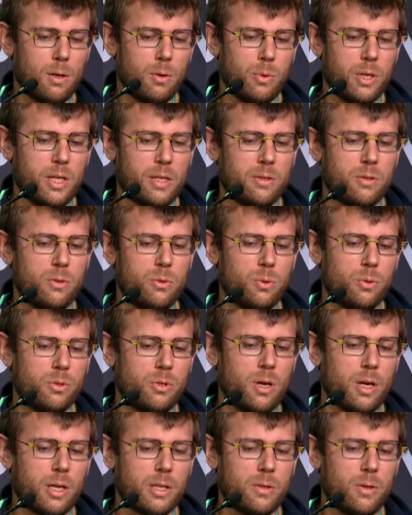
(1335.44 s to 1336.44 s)
with
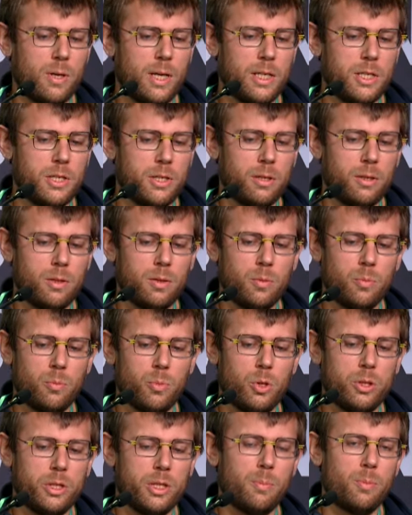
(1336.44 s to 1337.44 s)
user isolation,
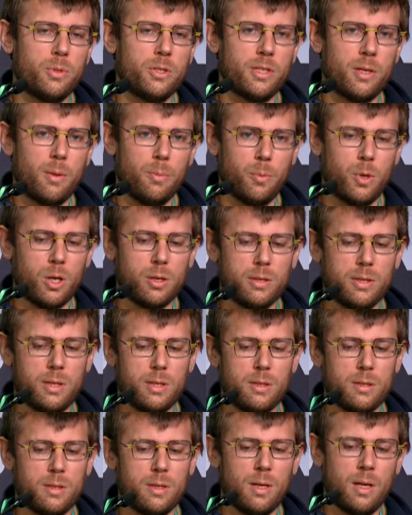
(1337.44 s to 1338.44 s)
multiple
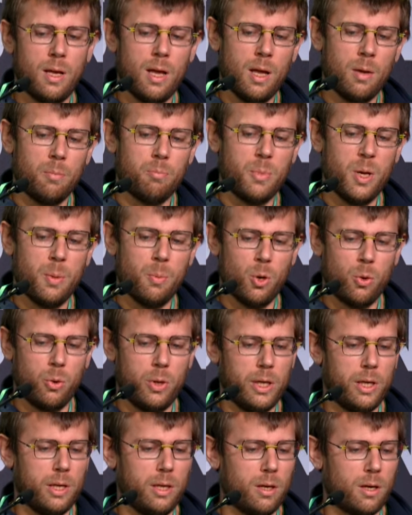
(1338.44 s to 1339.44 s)
sandboxes,
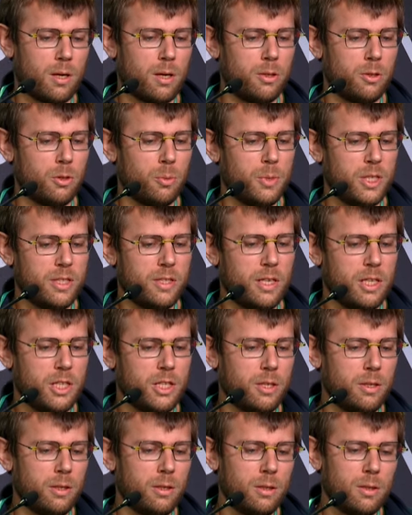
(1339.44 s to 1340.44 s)
memory
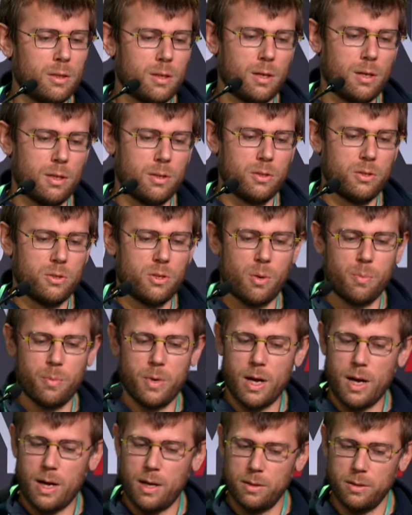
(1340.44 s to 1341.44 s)
randomization, and
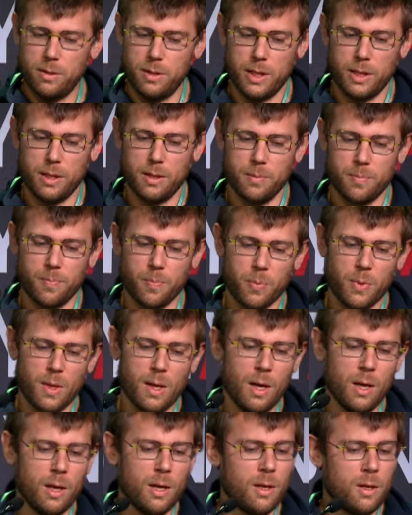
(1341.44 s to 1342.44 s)
some hardening.
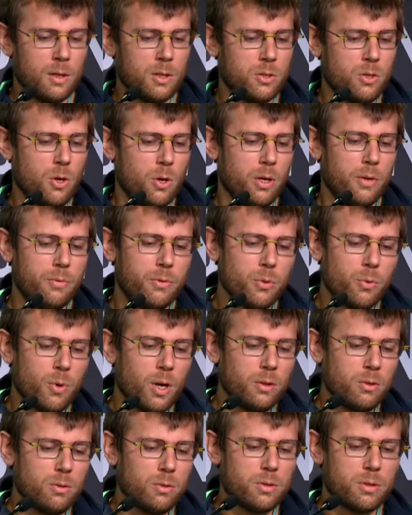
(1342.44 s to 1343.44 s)
So if you
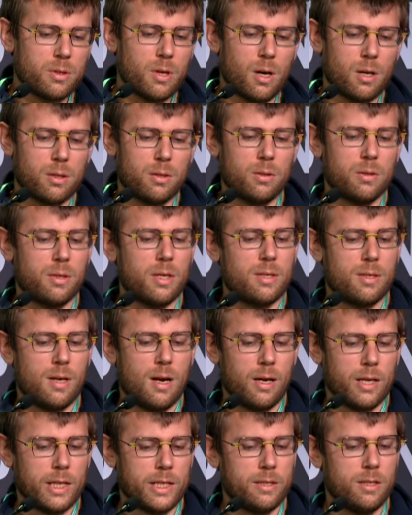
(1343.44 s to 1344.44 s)
want to start a
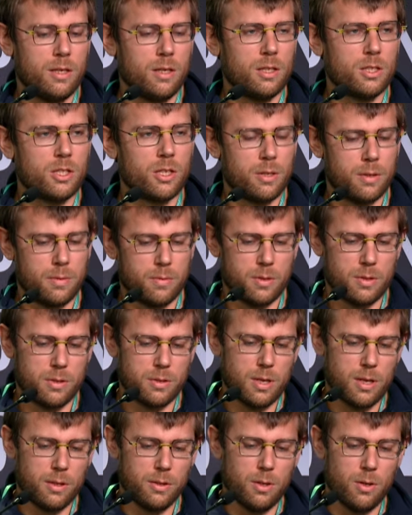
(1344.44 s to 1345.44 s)
Tesla research,
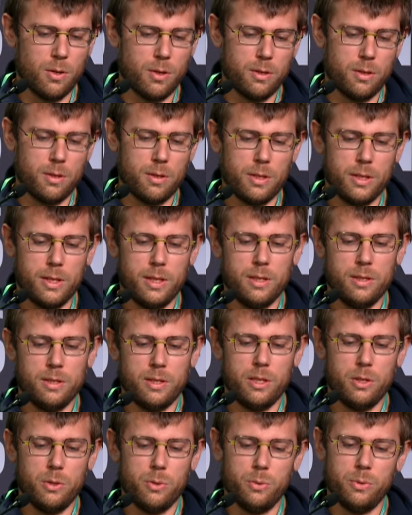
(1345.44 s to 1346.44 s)
standalone
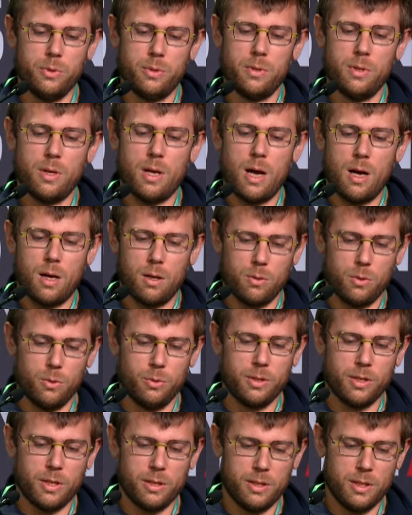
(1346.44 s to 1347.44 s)
ECUs are a
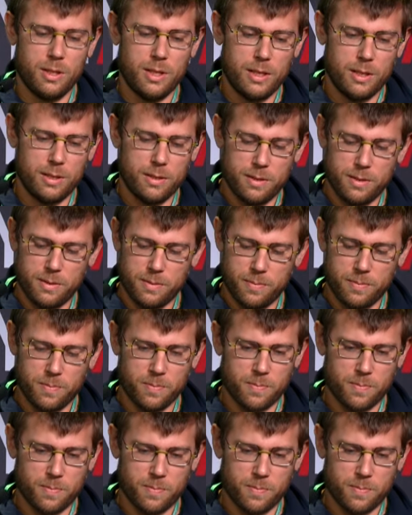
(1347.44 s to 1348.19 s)
good candidate.